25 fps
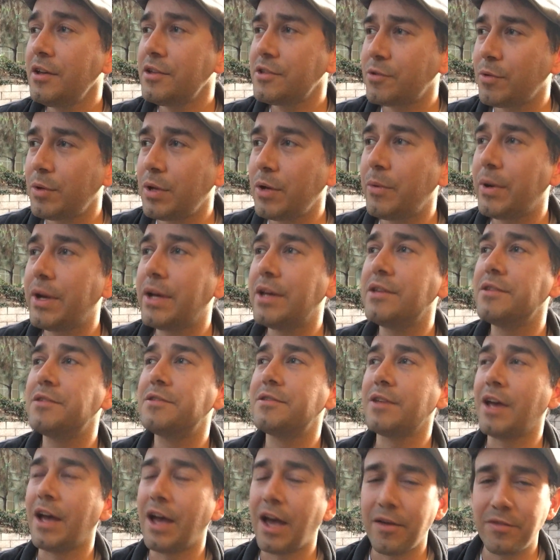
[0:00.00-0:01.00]
So
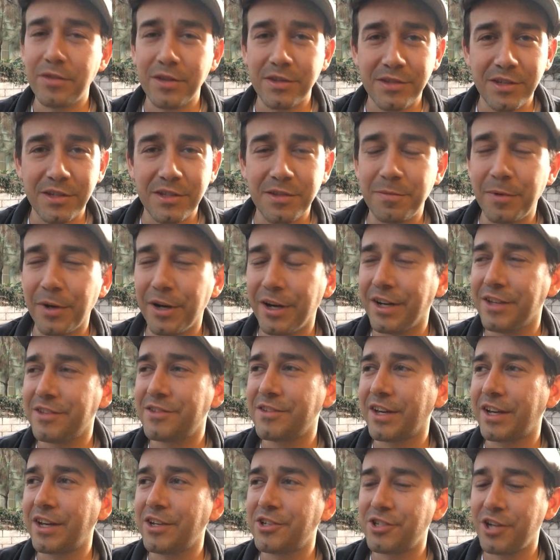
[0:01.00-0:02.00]
anyways, I have this
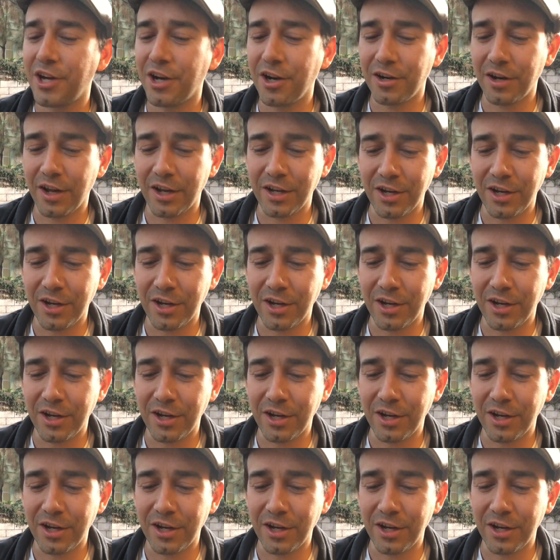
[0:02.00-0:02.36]
experience, like I shared,